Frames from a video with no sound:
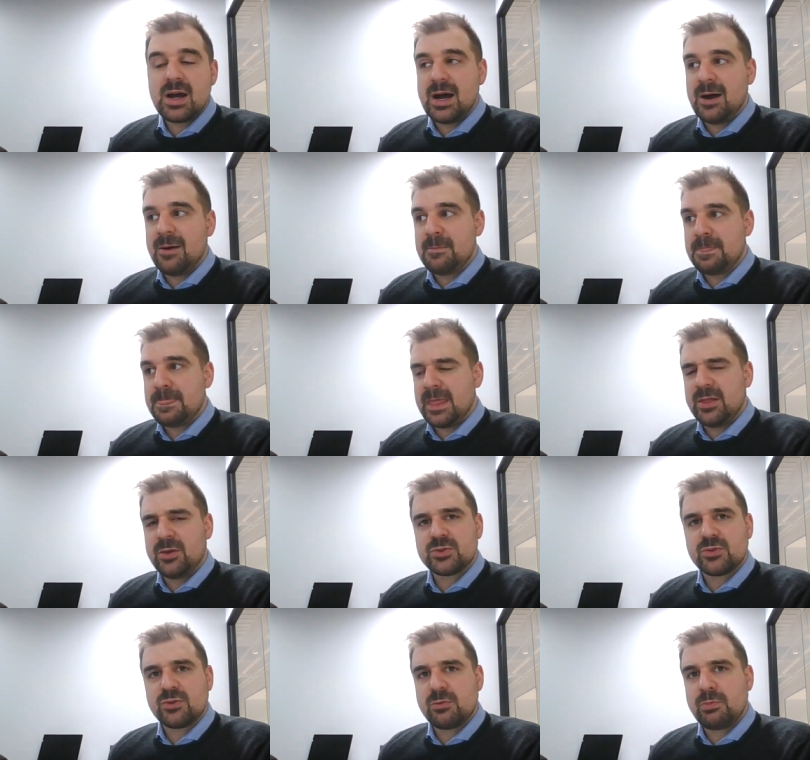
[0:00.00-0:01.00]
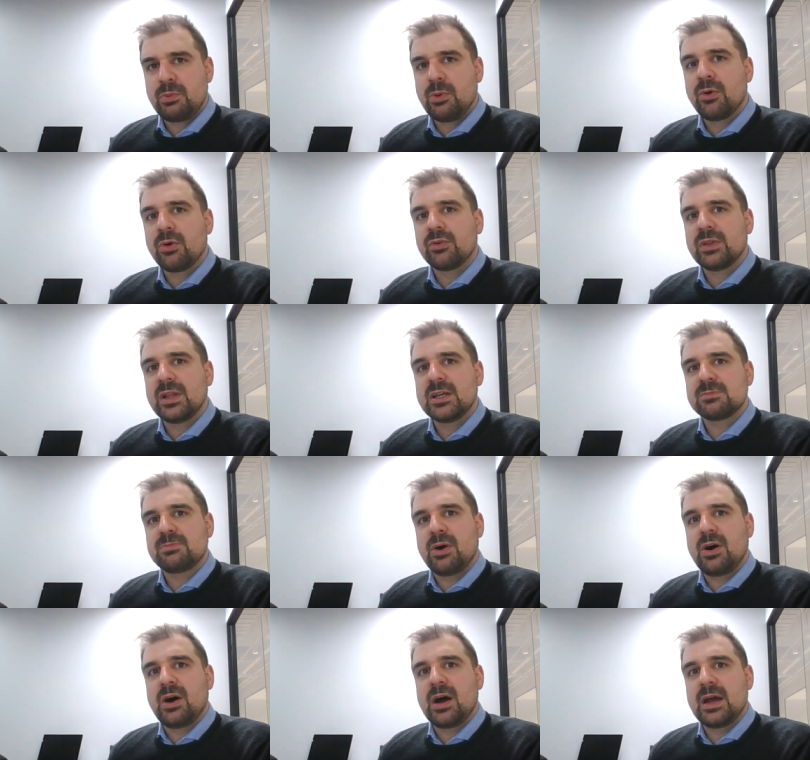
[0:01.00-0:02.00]
Um, and there was a report released
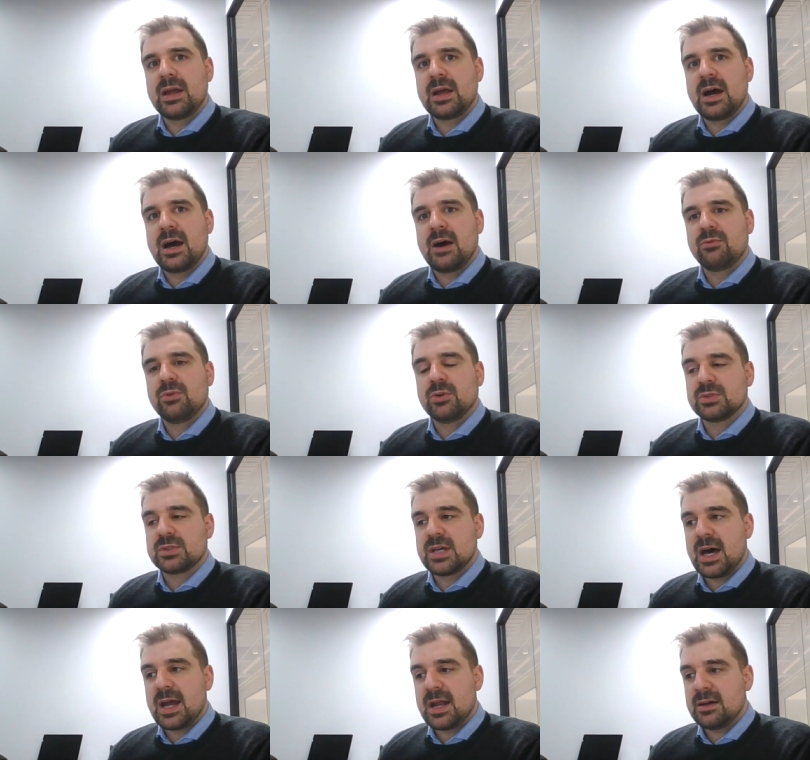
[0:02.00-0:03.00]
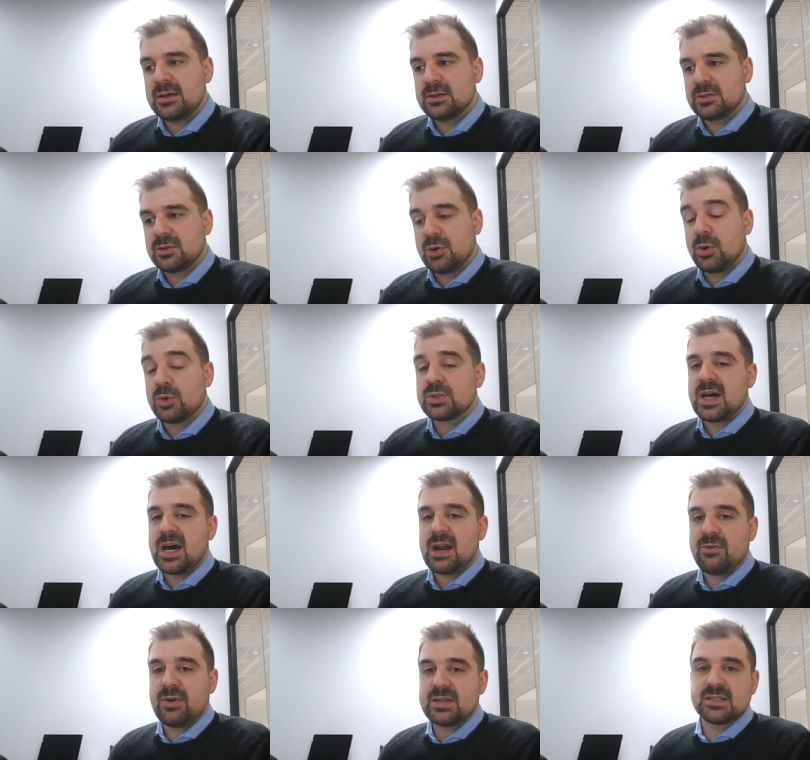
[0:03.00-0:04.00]
by uh, Real Data, Core
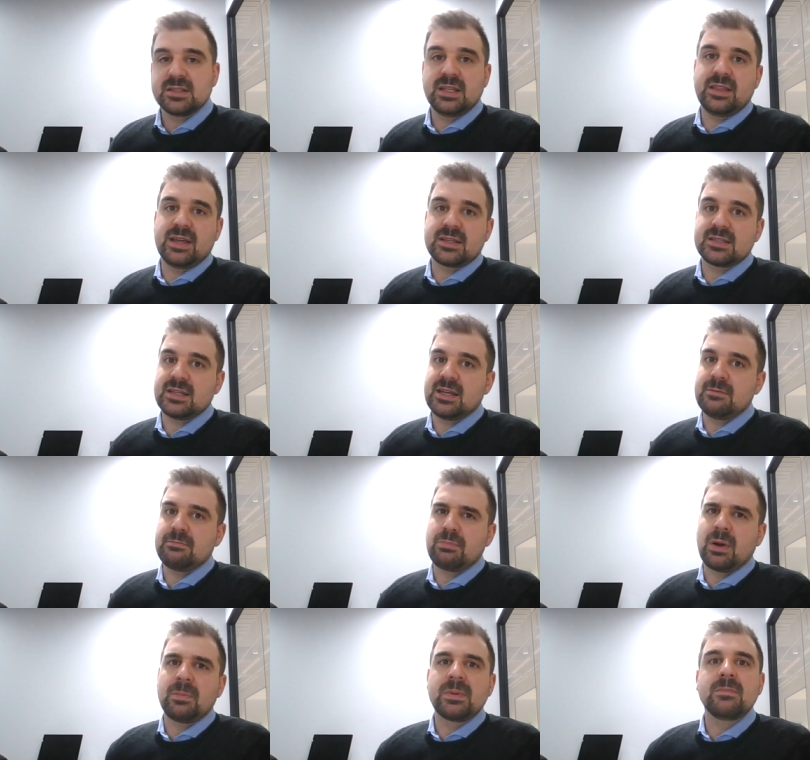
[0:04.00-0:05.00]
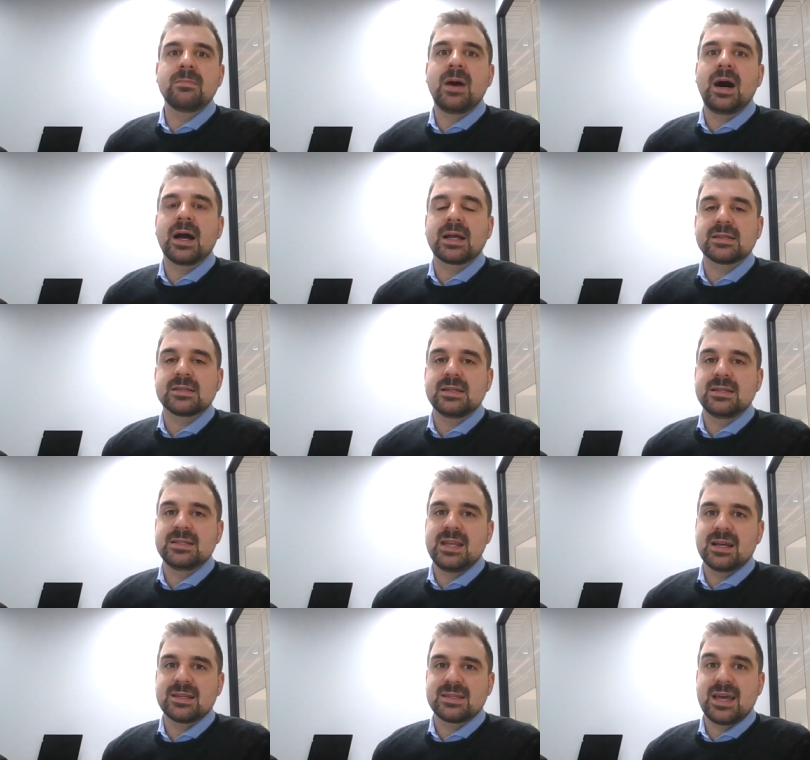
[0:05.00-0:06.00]
Data, recently that said property market is
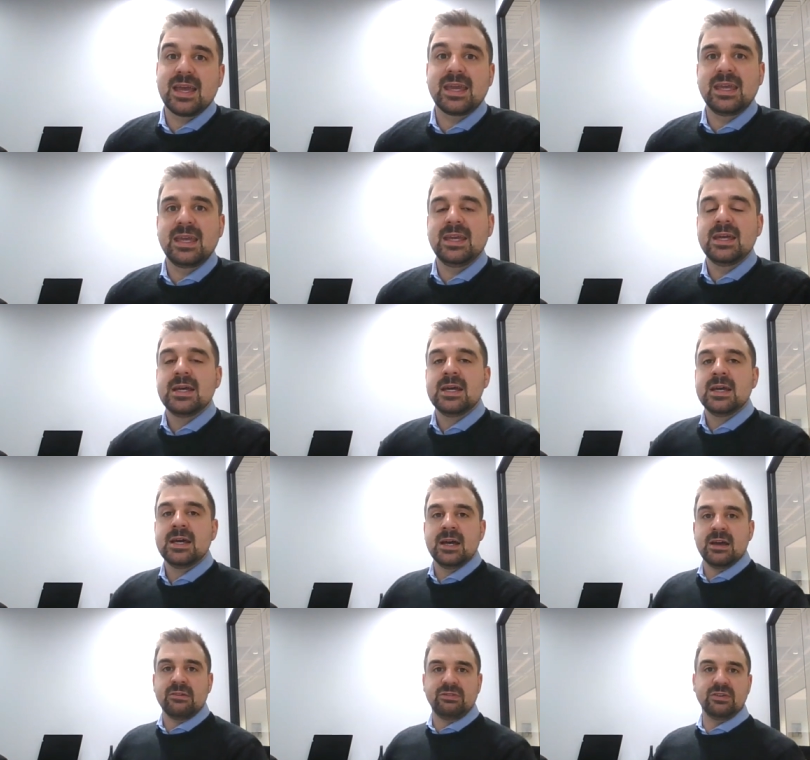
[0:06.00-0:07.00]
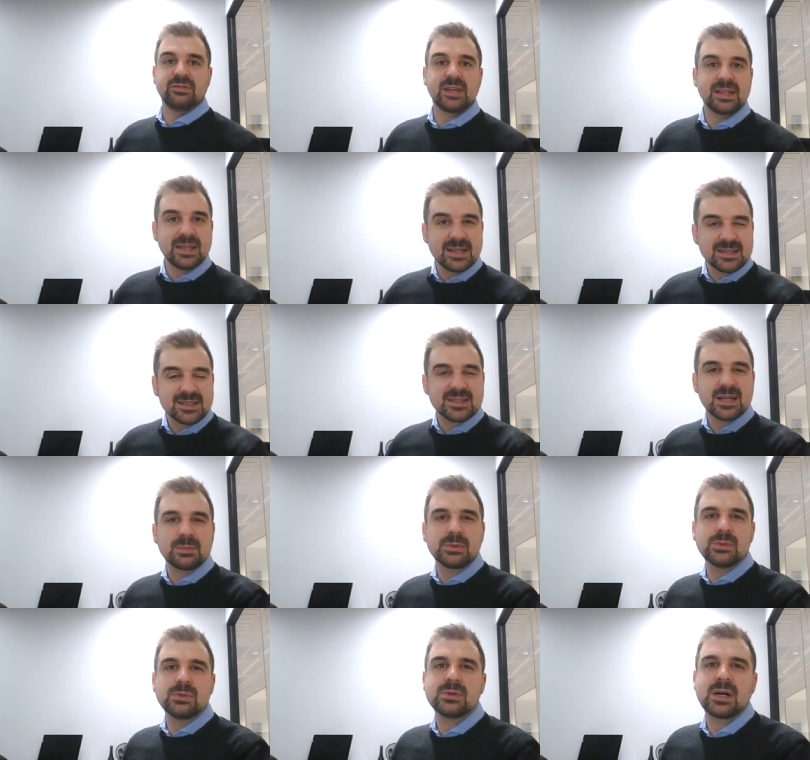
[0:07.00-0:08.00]
now taking 15 years to
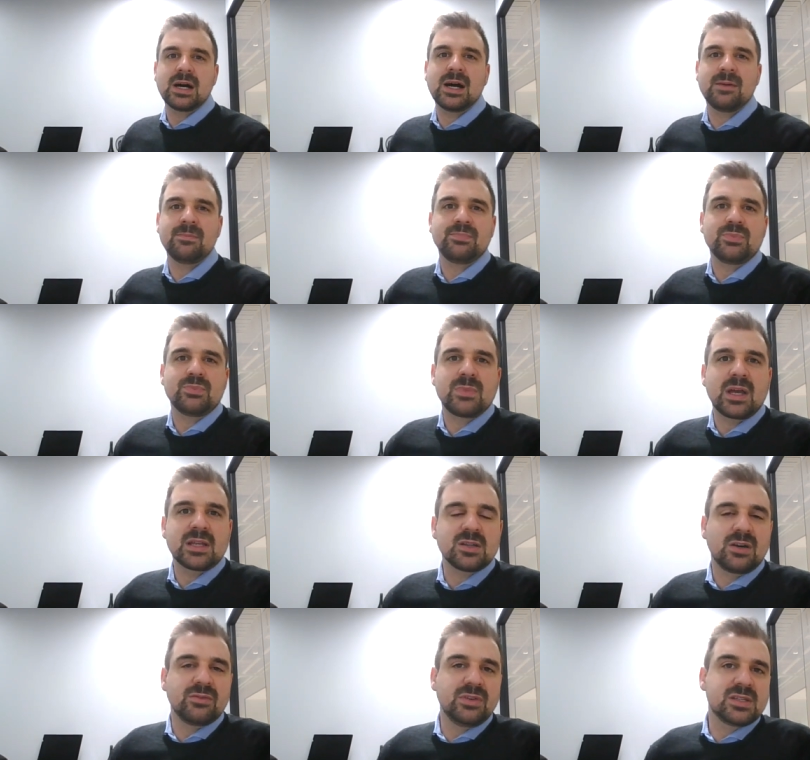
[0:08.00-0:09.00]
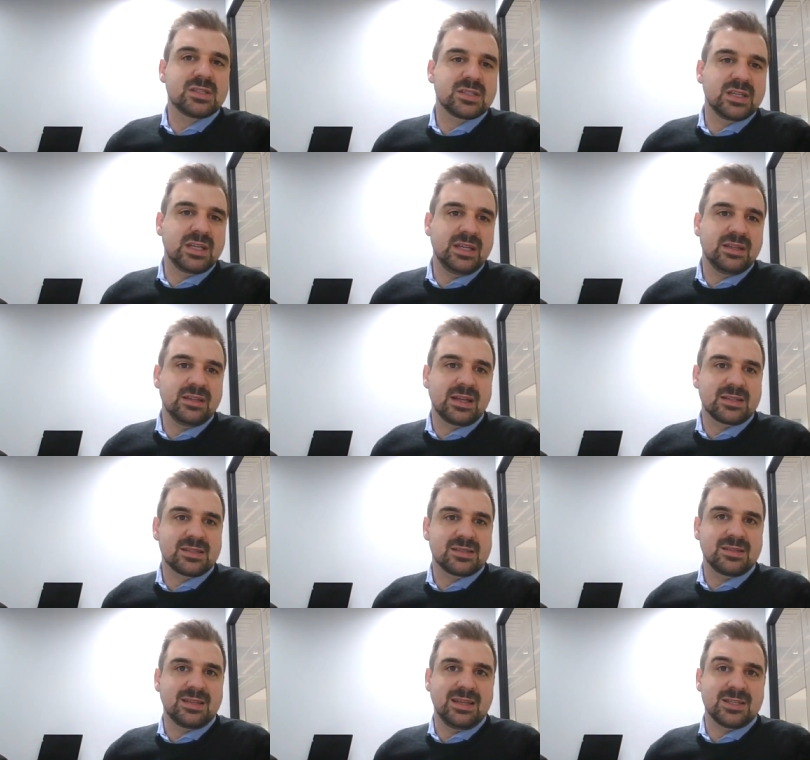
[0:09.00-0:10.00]
double. Um, that's obviously
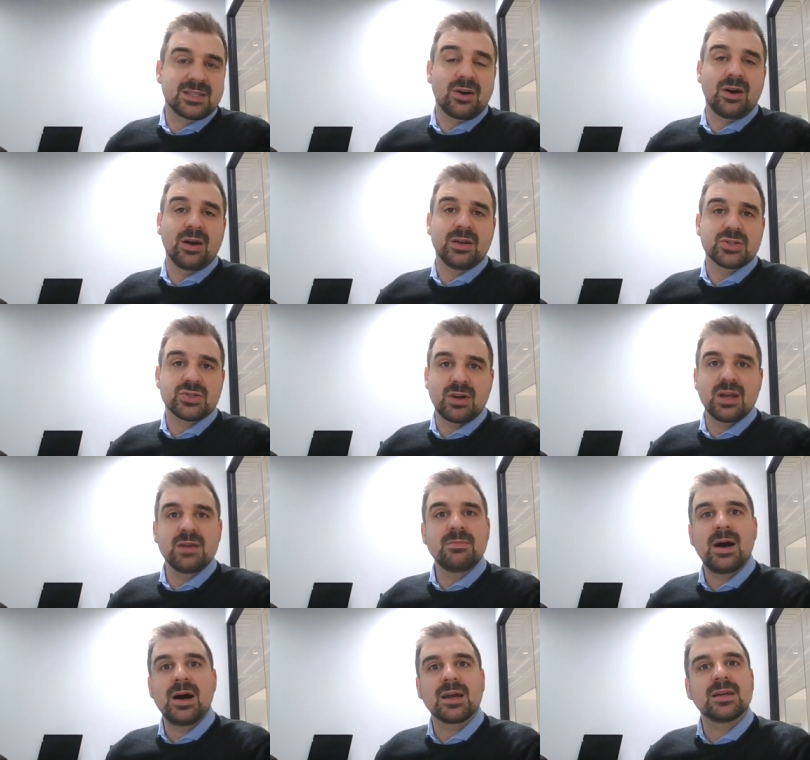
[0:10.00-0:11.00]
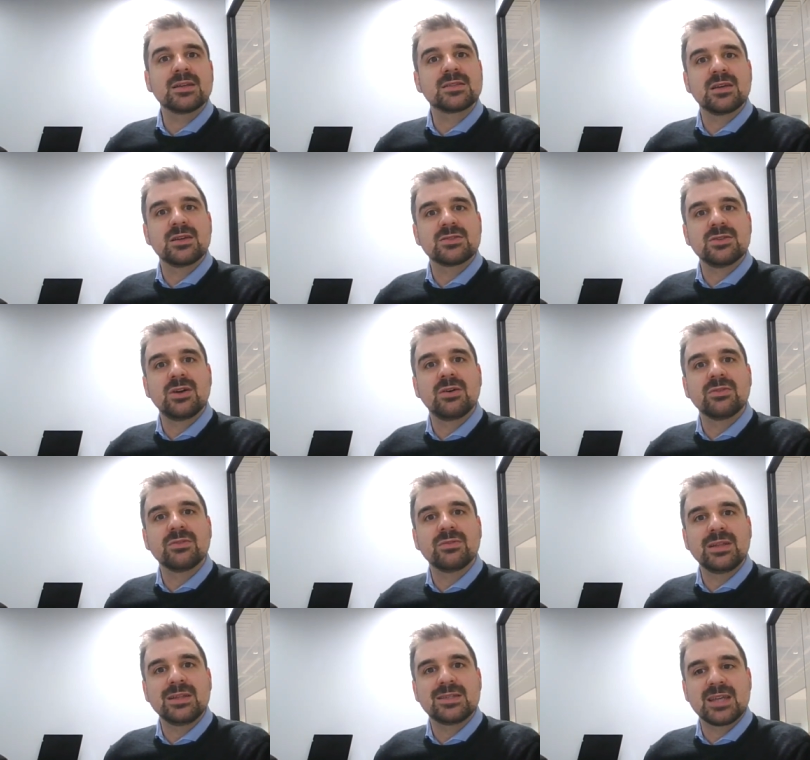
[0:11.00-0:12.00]
that's the entire Australian market, so it's not
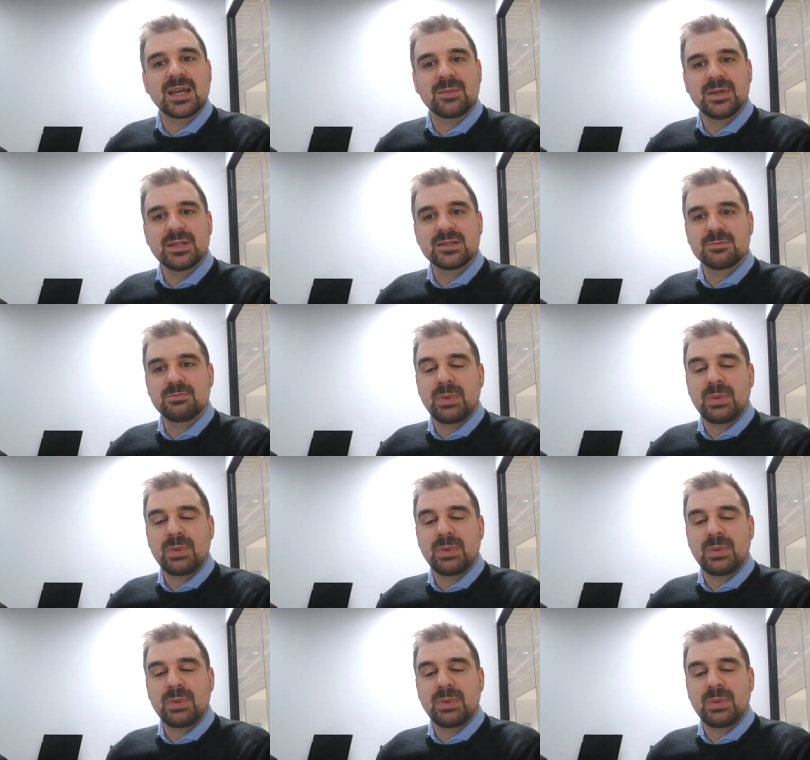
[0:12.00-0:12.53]
in segments.